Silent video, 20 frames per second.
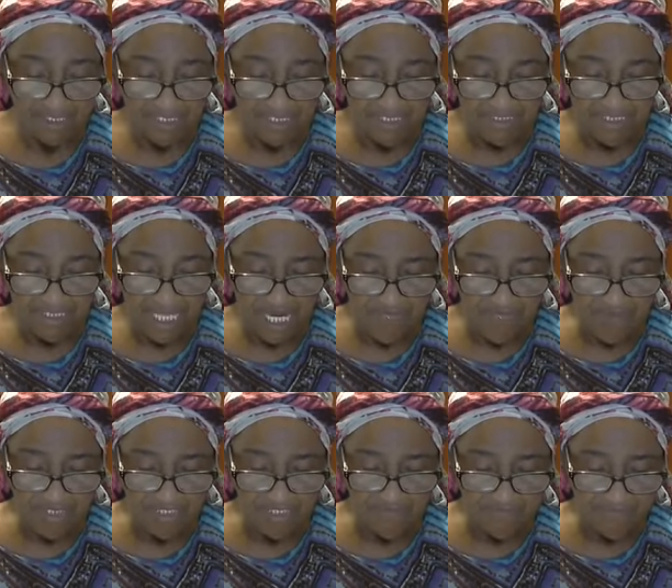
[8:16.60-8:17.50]
Now,
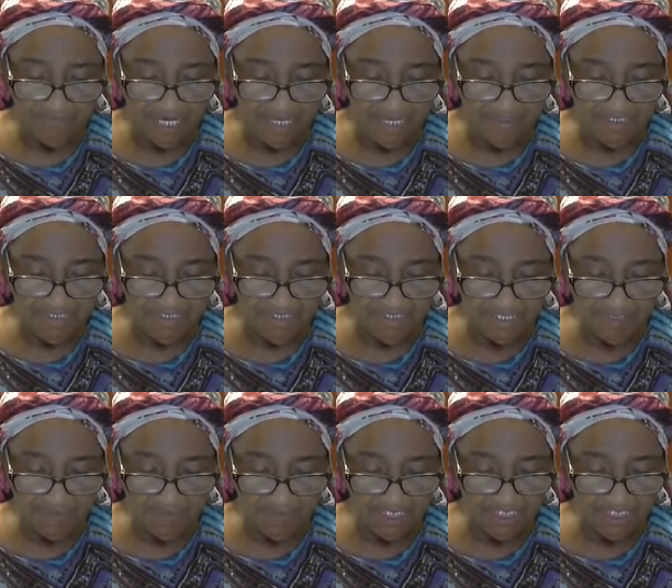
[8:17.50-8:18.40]
when the Pharisee
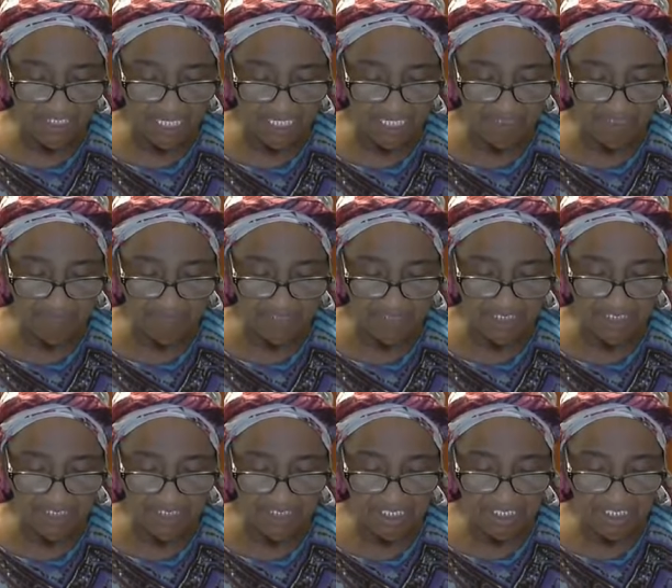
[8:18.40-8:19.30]
which had
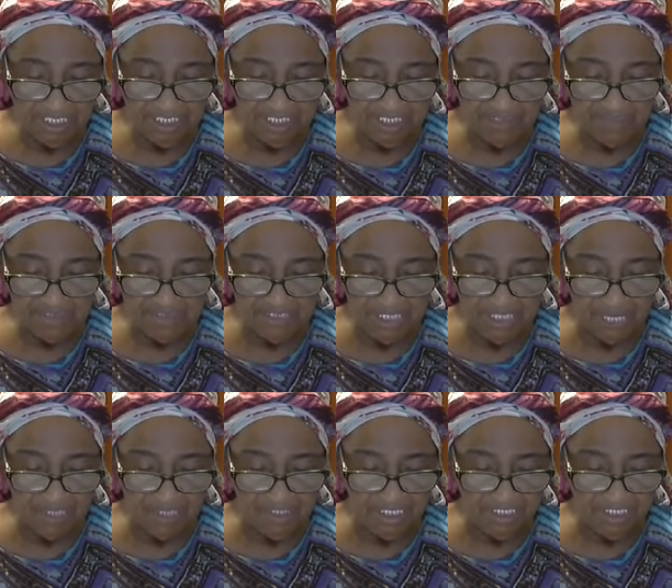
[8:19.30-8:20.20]
bidden him
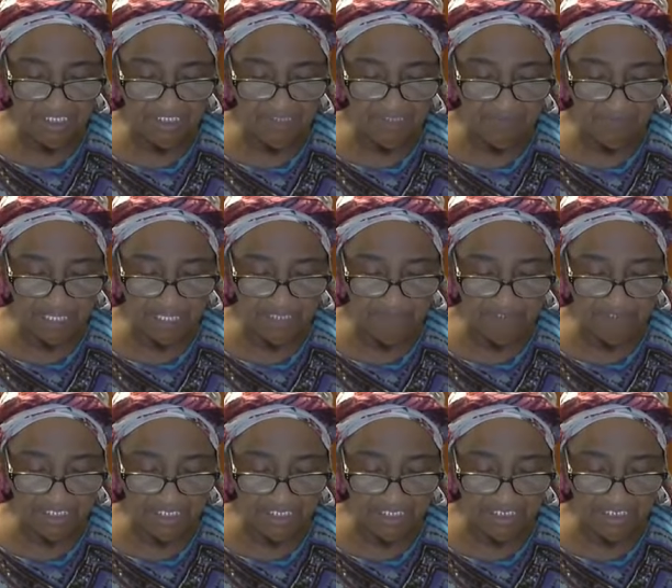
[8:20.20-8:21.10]
saw it, he spake
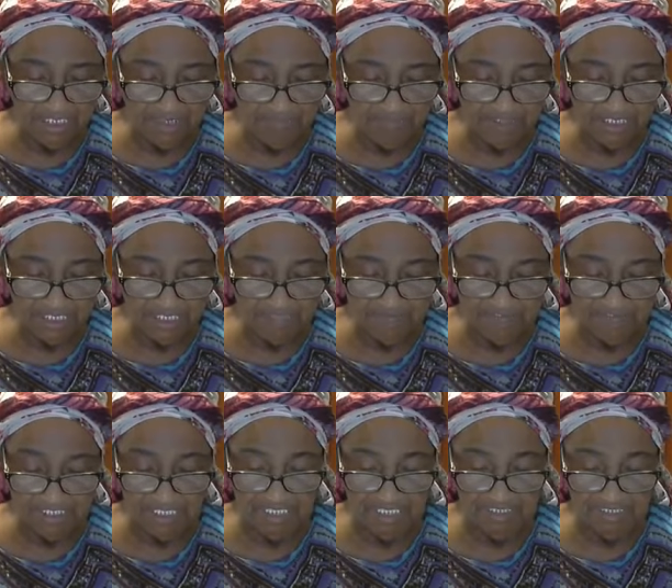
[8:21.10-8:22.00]
within himself,
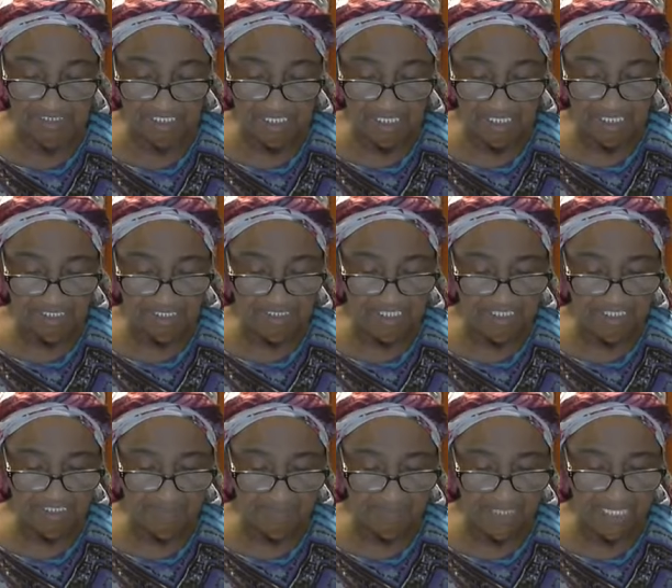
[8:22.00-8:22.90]
saying, This
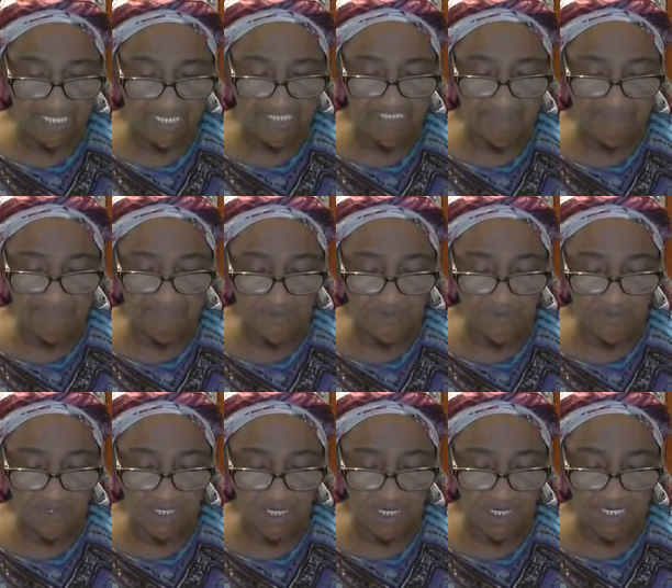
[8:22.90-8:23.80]
man, if he
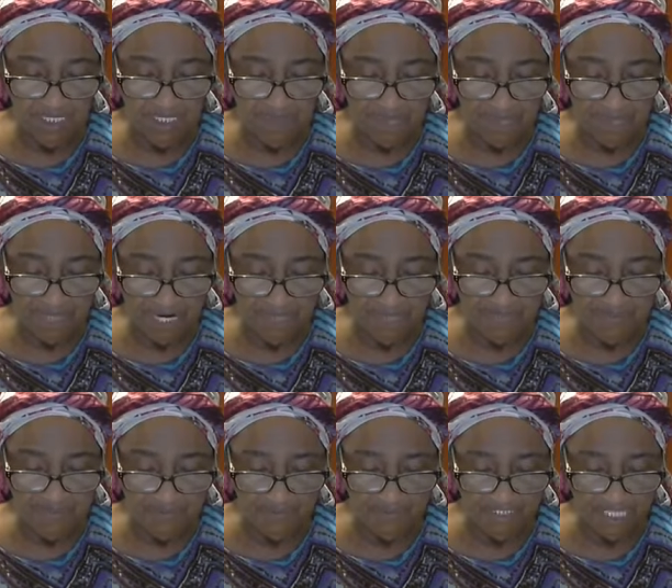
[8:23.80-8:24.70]
were a
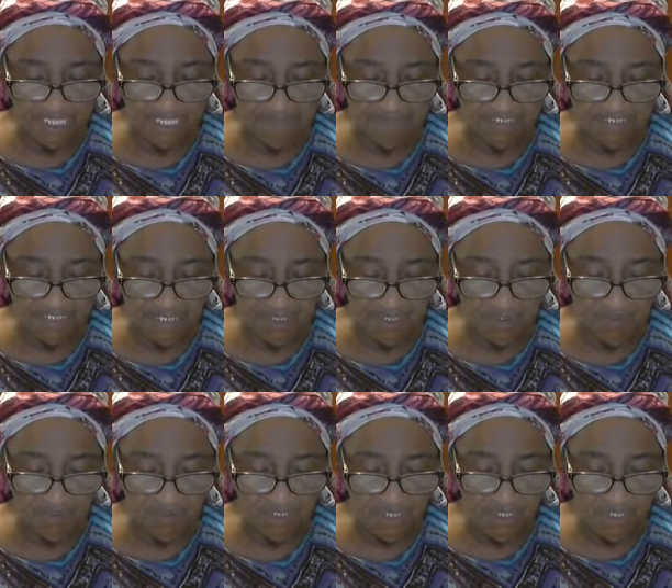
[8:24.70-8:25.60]
prophet, would have
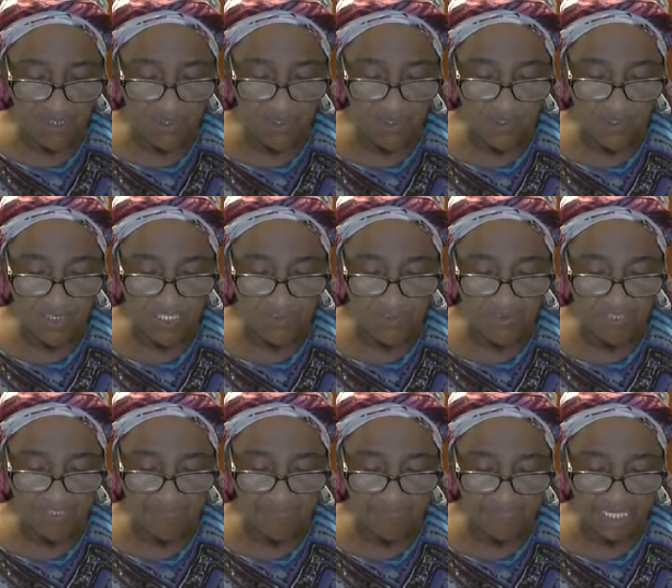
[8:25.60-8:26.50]
known who and
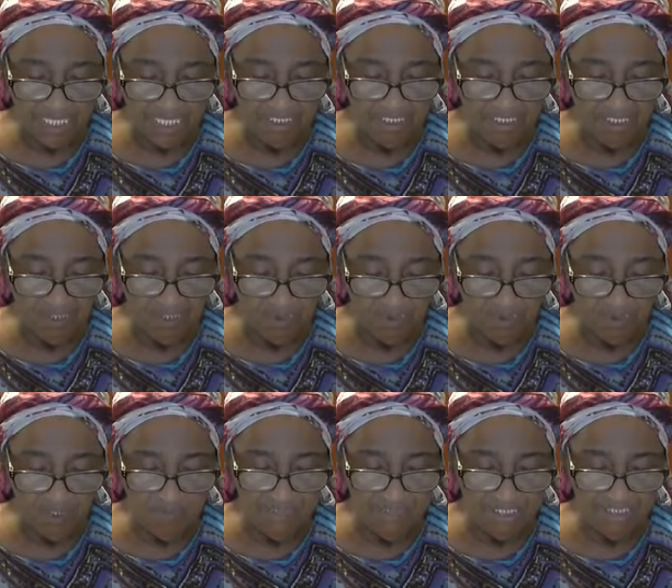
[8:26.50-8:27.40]
what manner of
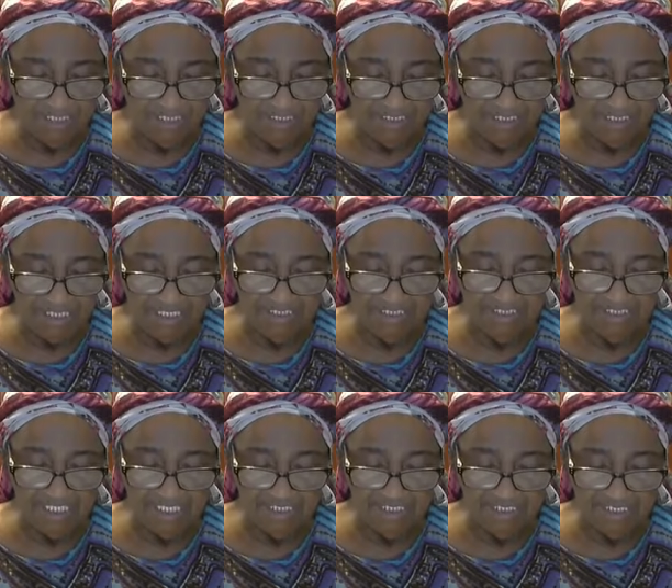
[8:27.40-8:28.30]
woman this is
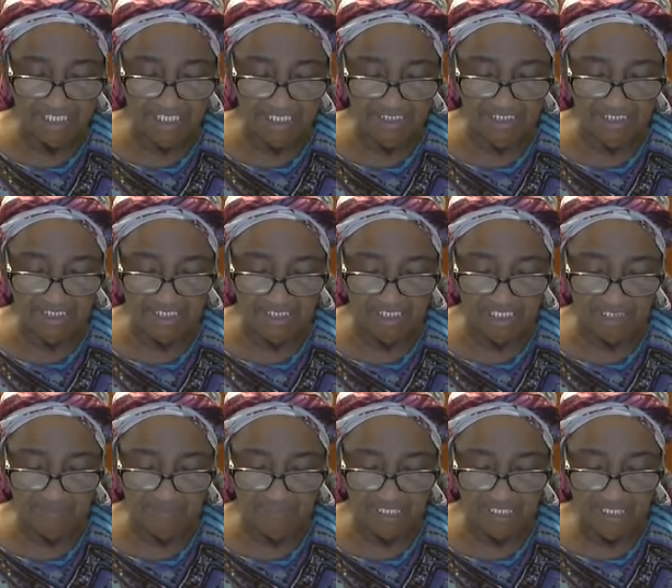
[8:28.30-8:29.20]
that toucheth
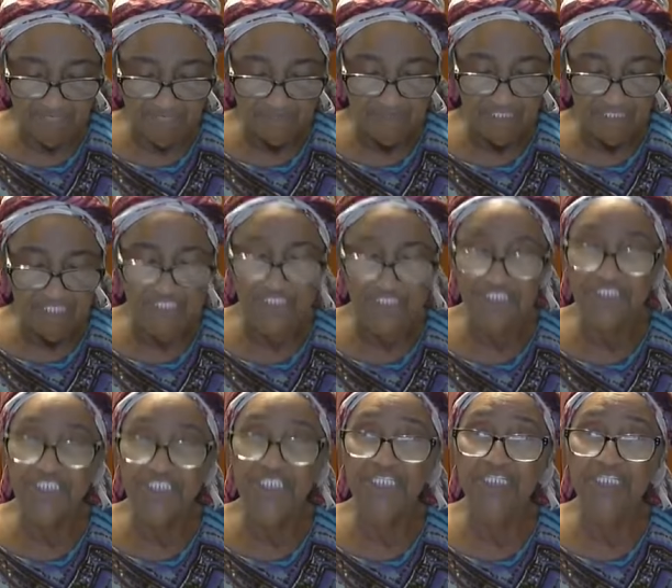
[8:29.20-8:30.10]
him, for
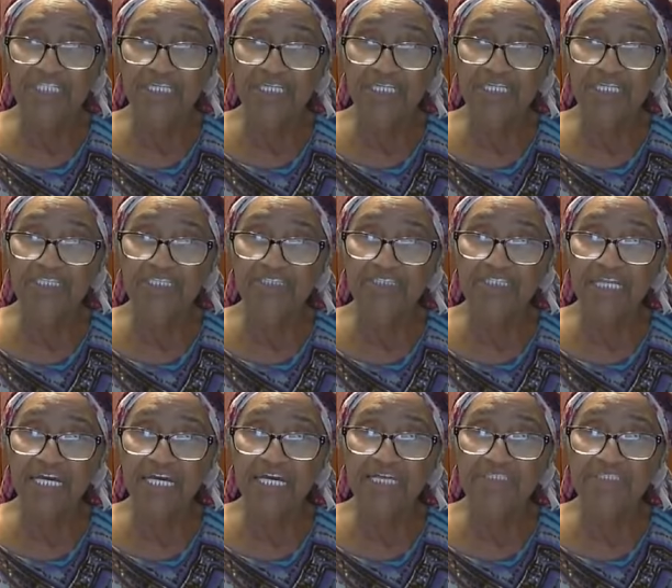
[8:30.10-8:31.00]
she is
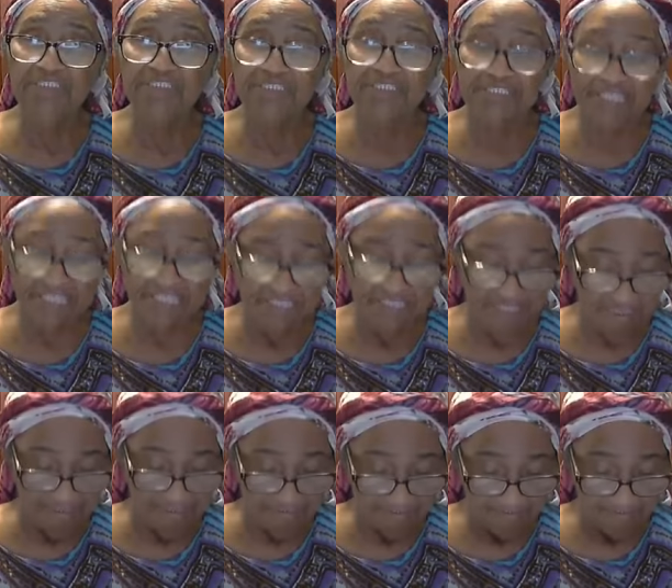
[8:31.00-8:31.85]
a sinner.